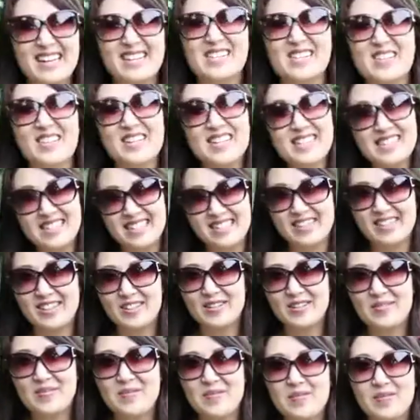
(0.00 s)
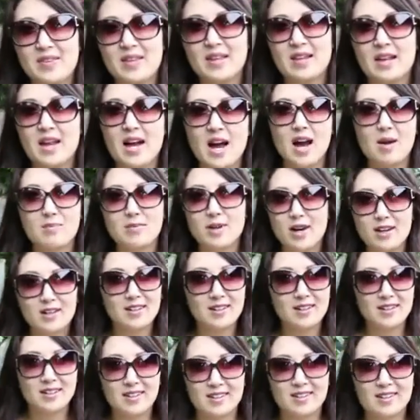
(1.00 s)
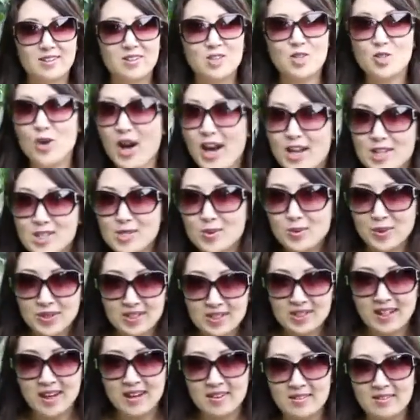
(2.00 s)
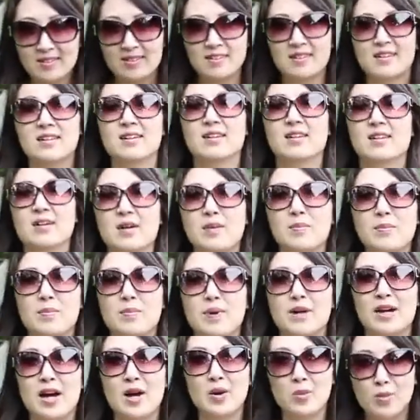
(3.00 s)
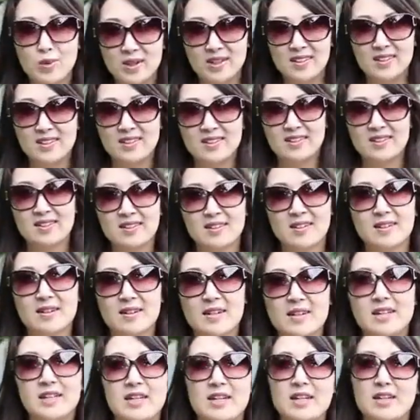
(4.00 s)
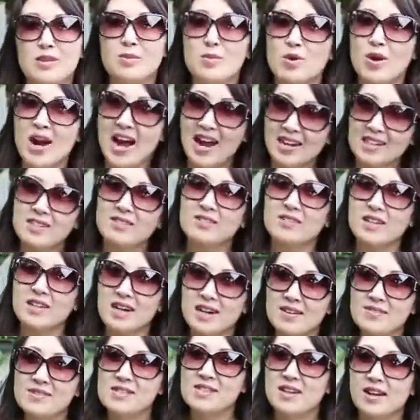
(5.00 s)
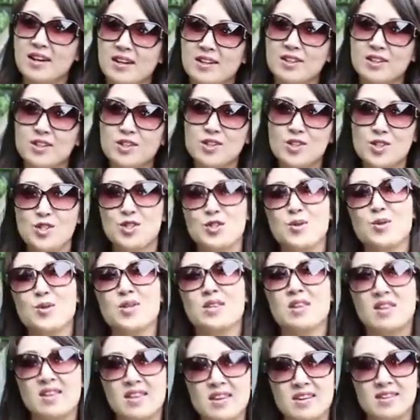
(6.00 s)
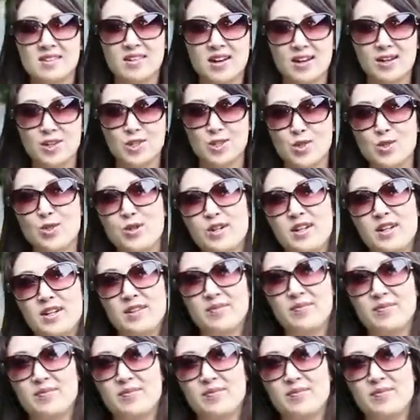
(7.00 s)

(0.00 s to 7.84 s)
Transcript: So this year, I'm not going to try to work out, but I will lead a more active lifestyle doing the things I enjoy.